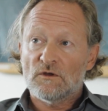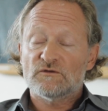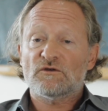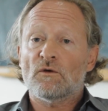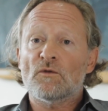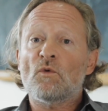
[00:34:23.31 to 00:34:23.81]

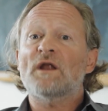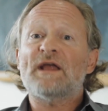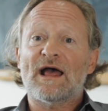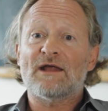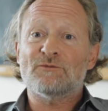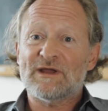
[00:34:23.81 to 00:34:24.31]
So on the one
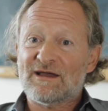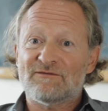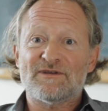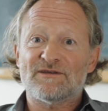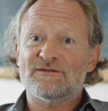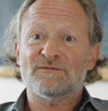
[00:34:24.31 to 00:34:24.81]
hand, we have
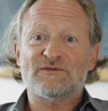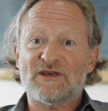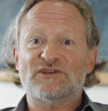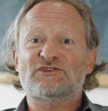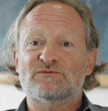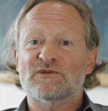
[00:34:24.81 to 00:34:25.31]
this
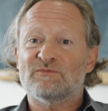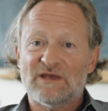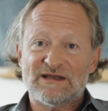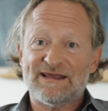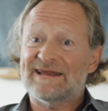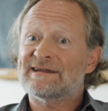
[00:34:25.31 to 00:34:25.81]
obsession with
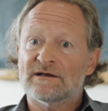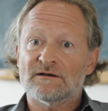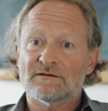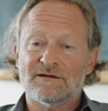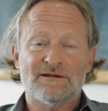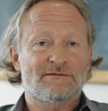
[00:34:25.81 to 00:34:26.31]
big
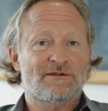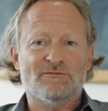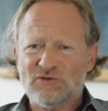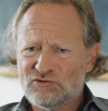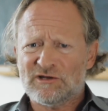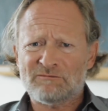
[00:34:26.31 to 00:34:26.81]
data and
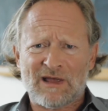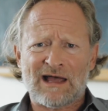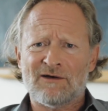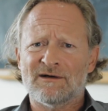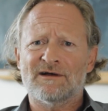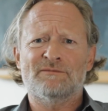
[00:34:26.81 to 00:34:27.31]
computing
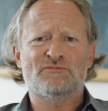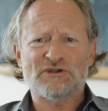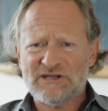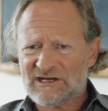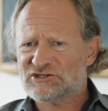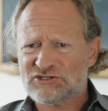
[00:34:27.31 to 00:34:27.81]
power and
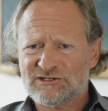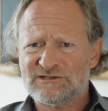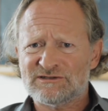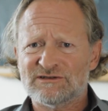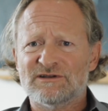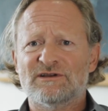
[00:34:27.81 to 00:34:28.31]

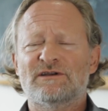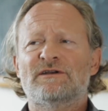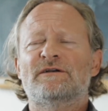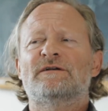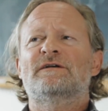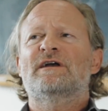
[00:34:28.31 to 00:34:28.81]
prediction
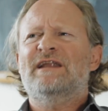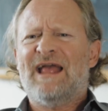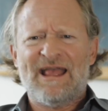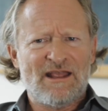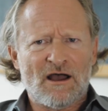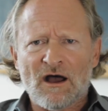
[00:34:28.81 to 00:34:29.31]
and
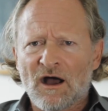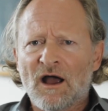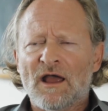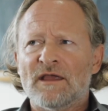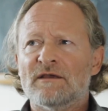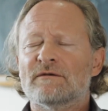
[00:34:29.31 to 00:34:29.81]
A
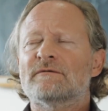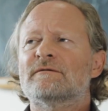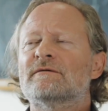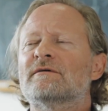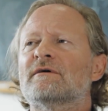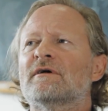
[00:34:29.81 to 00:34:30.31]
I.
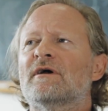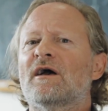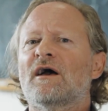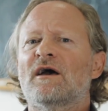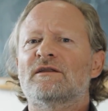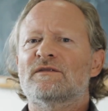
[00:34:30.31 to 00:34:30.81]

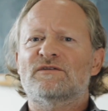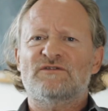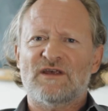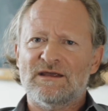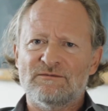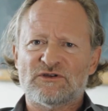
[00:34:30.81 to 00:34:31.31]
And at the
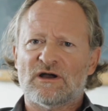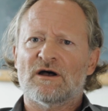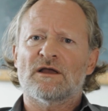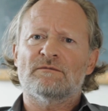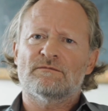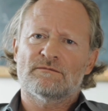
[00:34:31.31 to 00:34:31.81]
same
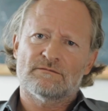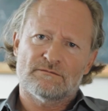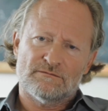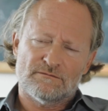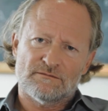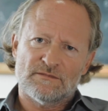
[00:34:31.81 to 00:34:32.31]
time,
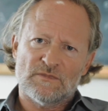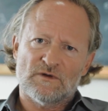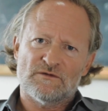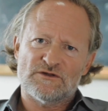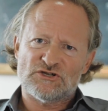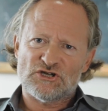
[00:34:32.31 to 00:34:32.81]

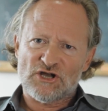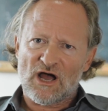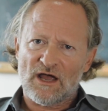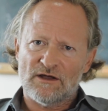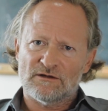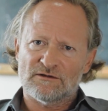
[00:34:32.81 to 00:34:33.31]
the
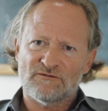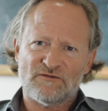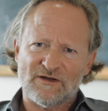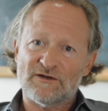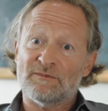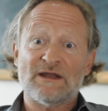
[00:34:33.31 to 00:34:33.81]
denial of
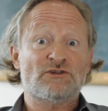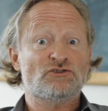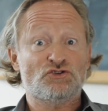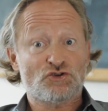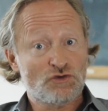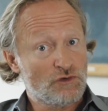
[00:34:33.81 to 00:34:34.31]
fundamental
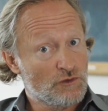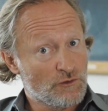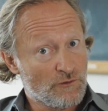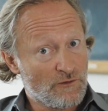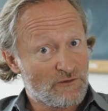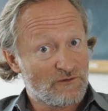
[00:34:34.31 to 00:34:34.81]

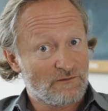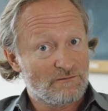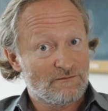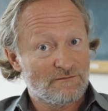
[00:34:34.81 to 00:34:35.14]
truths,